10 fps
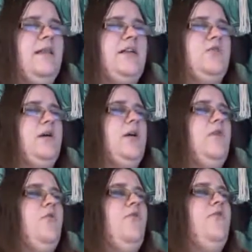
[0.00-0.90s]
Like, do I
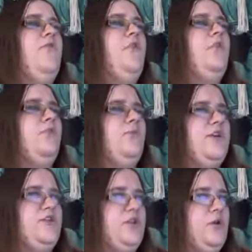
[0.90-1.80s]
go full
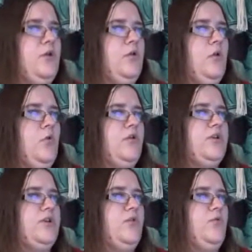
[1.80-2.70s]
original or
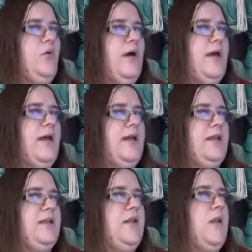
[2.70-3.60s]
do I
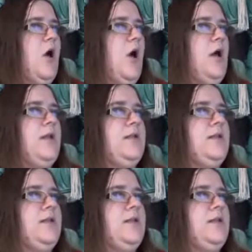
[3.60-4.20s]
not?